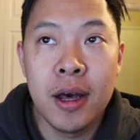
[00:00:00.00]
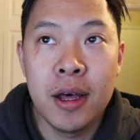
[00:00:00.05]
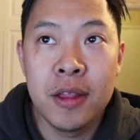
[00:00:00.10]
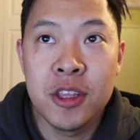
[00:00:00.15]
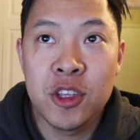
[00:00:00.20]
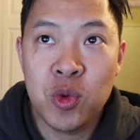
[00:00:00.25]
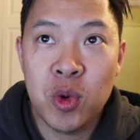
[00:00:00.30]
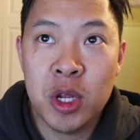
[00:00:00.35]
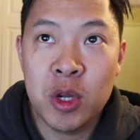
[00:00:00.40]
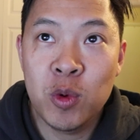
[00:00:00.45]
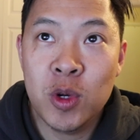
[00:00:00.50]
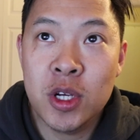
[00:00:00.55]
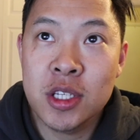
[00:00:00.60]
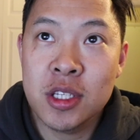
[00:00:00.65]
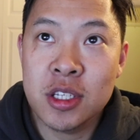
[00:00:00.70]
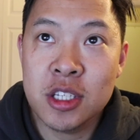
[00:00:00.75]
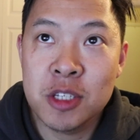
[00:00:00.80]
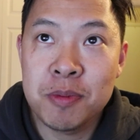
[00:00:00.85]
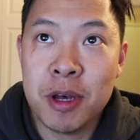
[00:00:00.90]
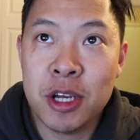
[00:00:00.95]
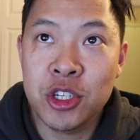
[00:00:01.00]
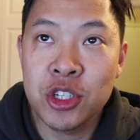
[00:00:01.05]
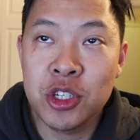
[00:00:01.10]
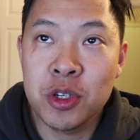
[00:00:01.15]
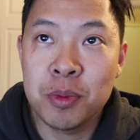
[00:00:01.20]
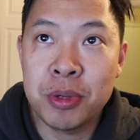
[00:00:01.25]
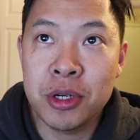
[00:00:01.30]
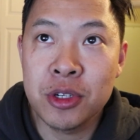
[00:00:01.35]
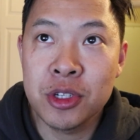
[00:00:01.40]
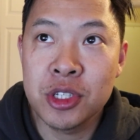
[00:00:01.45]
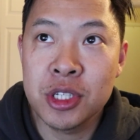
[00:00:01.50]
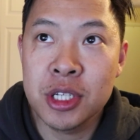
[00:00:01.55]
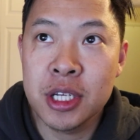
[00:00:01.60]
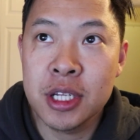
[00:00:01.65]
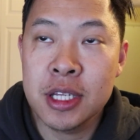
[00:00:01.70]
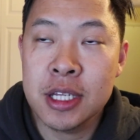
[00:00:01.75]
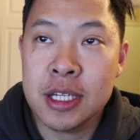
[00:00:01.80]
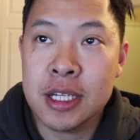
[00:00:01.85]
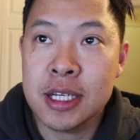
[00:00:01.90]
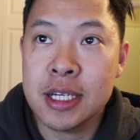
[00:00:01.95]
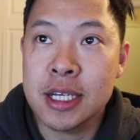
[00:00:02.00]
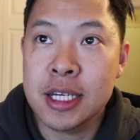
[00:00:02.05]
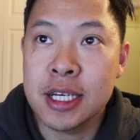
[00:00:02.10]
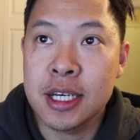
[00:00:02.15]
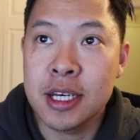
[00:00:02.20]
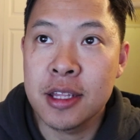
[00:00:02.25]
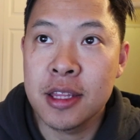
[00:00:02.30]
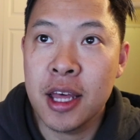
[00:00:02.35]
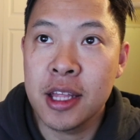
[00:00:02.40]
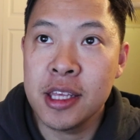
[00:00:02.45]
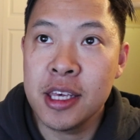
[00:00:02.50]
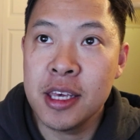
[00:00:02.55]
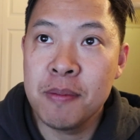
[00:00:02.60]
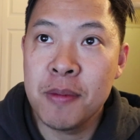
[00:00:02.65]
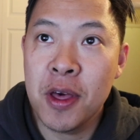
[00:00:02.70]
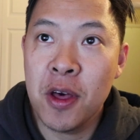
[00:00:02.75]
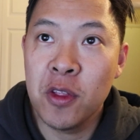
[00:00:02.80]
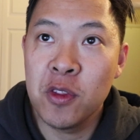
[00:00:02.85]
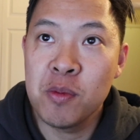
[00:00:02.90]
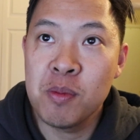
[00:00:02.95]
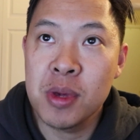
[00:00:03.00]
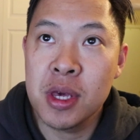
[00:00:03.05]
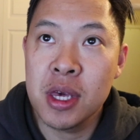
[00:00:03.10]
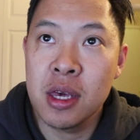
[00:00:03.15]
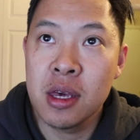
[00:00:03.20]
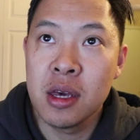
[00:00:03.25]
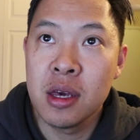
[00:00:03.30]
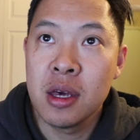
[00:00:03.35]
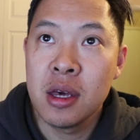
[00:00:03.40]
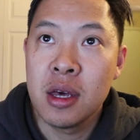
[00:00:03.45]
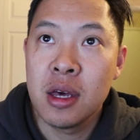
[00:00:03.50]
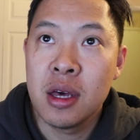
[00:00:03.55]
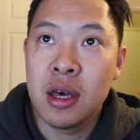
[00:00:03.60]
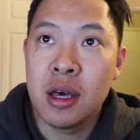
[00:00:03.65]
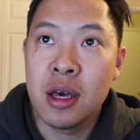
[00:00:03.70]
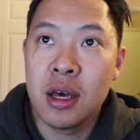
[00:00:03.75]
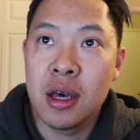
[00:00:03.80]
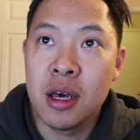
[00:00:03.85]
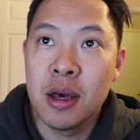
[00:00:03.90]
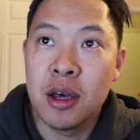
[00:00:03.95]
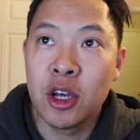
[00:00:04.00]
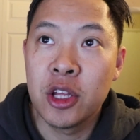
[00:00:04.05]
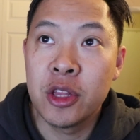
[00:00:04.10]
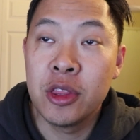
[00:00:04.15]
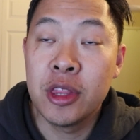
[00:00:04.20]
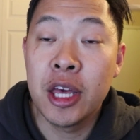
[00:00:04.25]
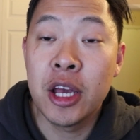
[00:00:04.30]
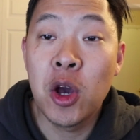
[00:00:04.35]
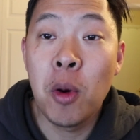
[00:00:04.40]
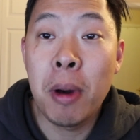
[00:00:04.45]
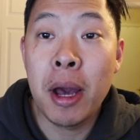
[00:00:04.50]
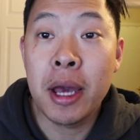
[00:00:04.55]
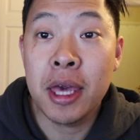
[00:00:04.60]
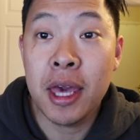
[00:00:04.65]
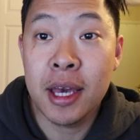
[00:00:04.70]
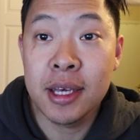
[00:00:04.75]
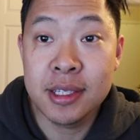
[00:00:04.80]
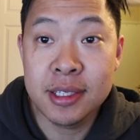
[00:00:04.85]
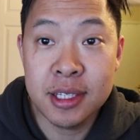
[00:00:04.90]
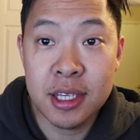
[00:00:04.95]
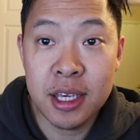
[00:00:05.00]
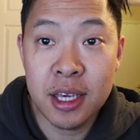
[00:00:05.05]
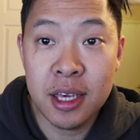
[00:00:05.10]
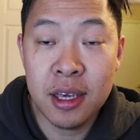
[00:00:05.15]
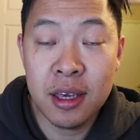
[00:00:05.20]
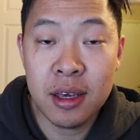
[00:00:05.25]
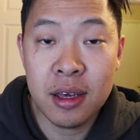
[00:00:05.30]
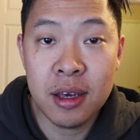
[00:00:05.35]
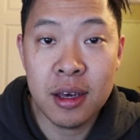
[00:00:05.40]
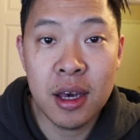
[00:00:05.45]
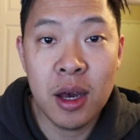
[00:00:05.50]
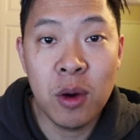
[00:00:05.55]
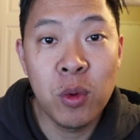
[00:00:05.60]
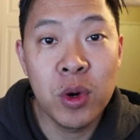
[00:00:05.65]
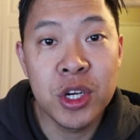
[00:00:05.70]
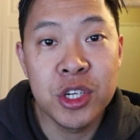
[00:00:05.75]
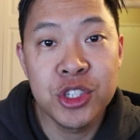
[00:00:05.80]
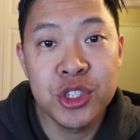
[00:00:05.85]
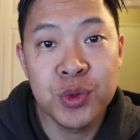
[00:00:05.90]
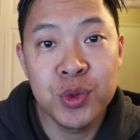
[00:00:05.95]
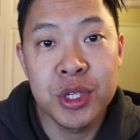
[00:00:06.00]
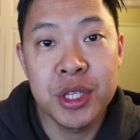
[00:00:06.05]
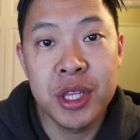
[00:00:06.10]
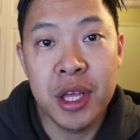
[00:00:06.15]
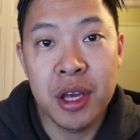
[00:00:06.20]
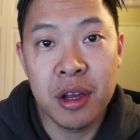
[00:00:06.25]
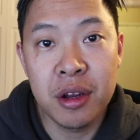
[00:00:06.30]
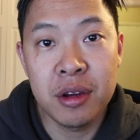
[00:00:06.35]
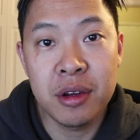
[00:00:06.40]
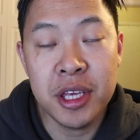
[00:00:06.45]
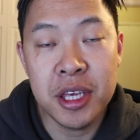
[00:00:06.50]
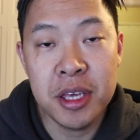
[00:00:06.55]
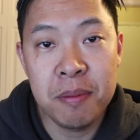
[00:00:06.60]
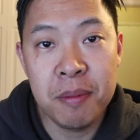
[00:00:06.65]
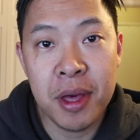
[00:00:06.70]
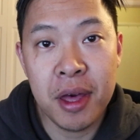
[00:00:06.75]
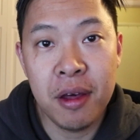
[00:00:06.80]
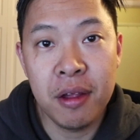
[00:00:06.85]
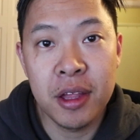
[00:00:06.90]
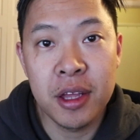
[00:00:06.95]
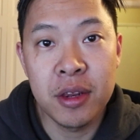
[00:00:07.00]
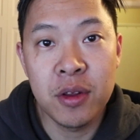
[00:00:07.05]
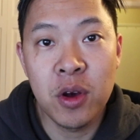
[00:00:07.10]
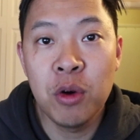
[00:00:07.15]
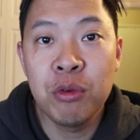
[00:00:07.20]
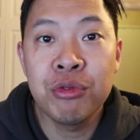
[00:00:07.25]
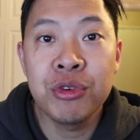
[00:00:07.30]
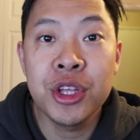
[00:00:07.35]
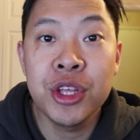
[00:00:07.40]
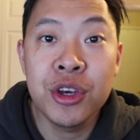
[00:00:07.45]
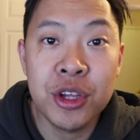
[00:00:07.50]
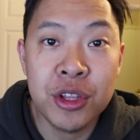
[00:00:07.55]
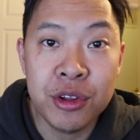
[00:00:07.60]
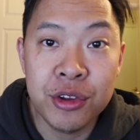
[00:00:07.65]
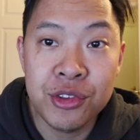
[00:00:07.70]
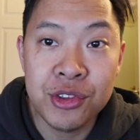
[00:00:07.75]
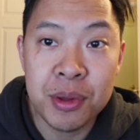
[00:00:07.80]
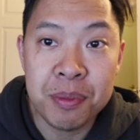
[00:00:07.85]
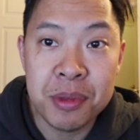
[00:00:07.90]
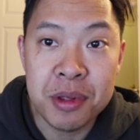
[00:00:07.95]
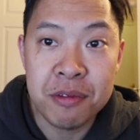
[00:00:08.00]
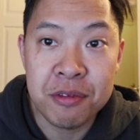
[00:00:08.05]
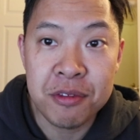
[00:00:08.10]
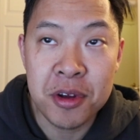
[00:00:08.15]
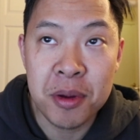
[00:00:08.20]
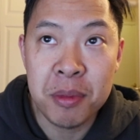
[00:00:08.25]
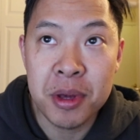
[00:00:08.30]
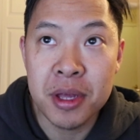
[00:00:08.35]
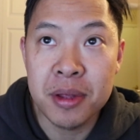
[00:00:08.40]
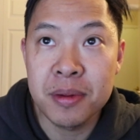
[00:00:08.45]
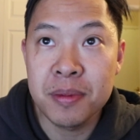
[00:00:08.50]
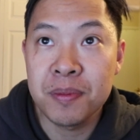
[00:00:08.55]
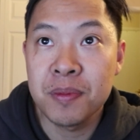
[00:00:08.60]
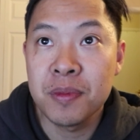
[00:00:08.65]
this one was a special person that emailed me. They go by KC. I wanted to read their email and hopefully you can learn something from it.